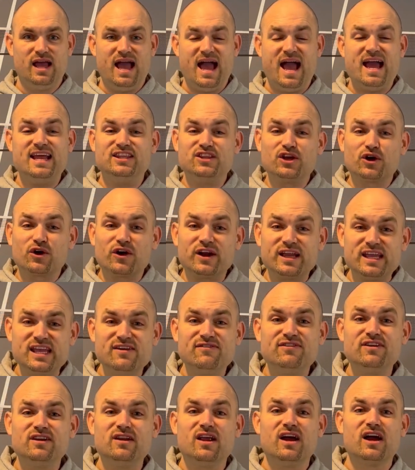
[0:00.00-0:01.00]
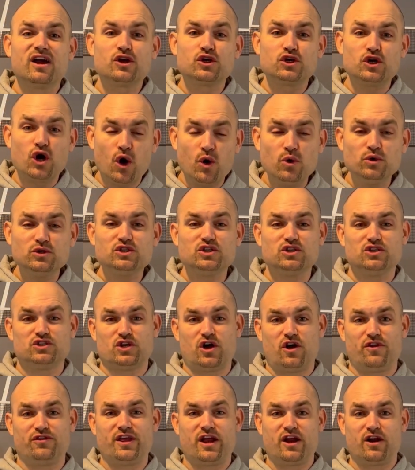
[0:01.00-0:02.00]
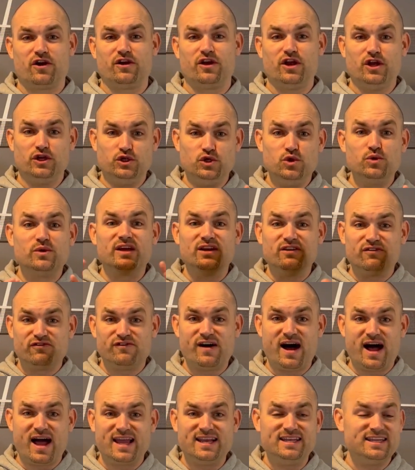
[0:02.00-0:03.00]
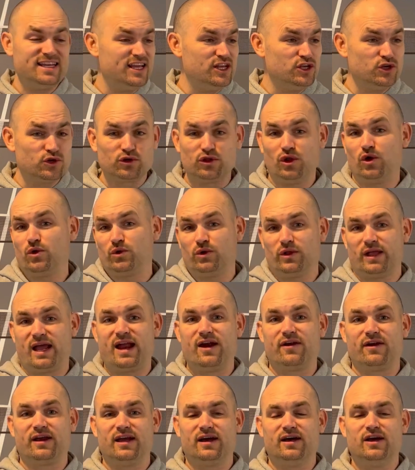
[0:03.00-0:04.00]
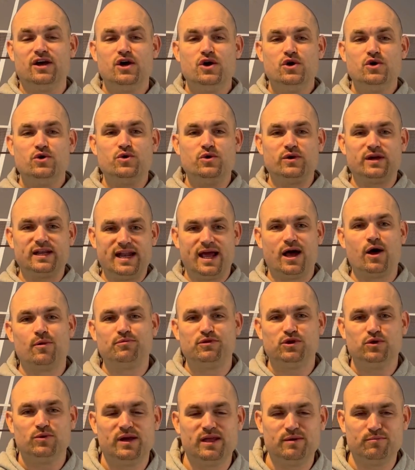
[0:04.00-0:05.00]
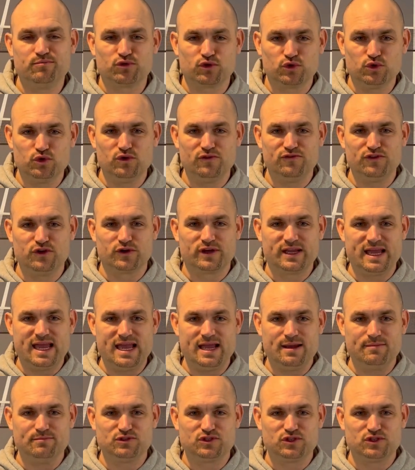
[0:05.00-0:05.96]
And there are even coaches on there you can find in your local area who can help you improve your game.